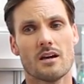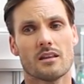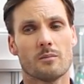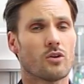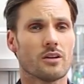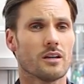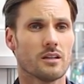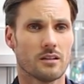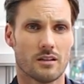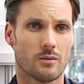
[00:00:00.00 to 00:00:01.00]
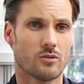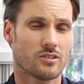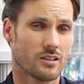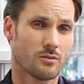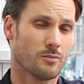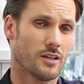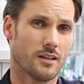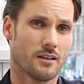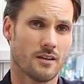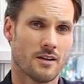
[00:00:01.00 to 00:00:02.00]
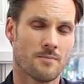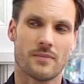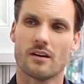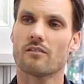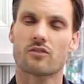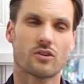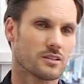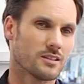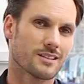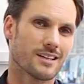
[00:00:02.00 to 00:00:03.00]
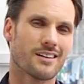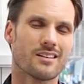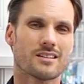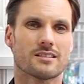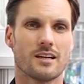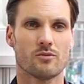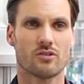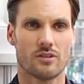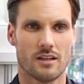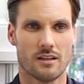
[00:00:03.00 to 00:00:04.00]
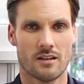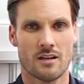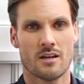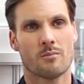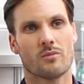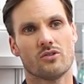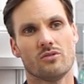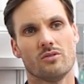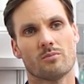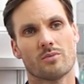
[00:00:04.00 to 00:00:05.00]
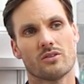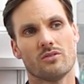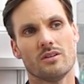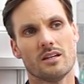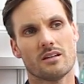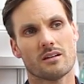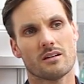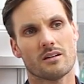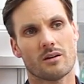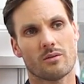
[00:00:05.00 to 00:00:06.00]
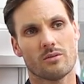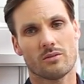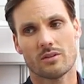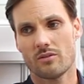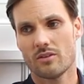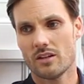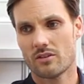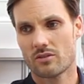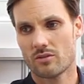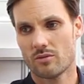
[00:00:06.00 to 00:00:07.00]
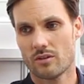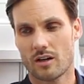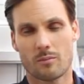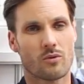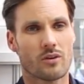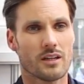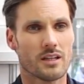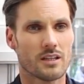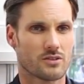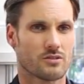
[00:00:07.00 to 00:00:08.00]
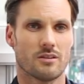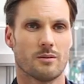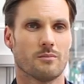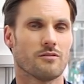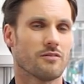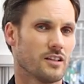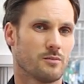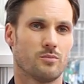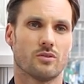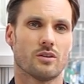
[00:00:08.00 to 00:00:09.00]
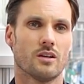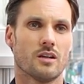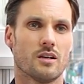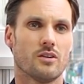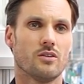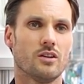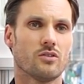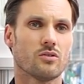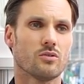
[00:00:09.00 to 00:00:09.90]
the more they would tend to buy. Of course, it's kind of the same today, but you need now you need to do a lot more Instagram, Facebook. You need